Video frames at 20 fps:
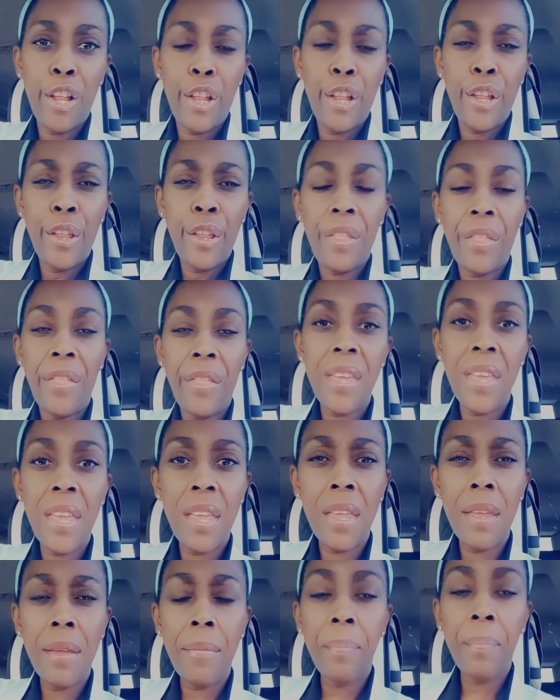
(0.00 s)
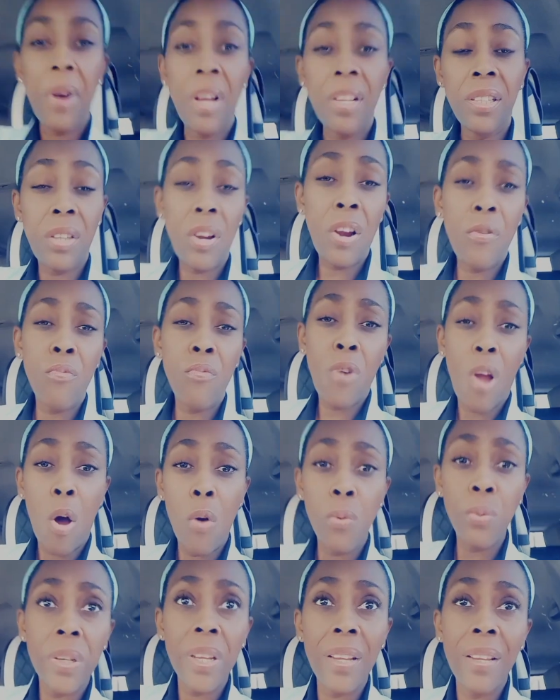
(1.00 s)
The buzzer
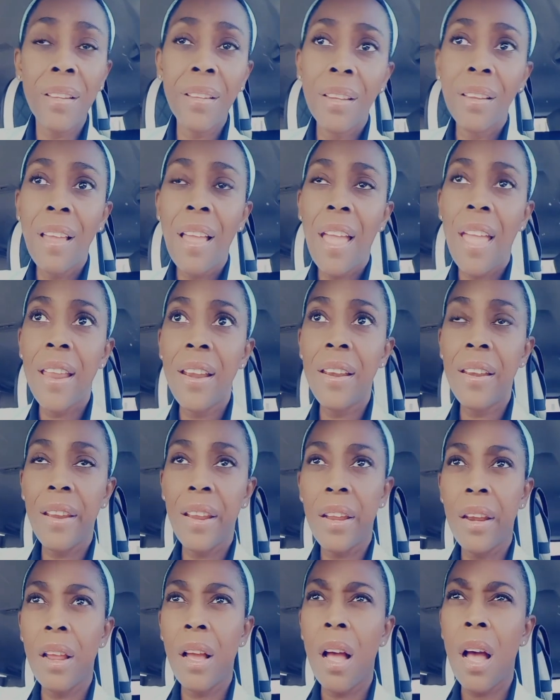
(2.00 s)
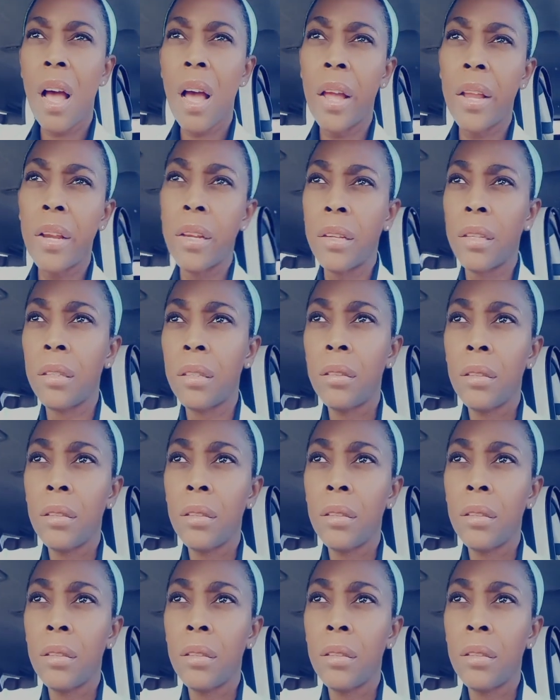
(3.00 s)
round ended on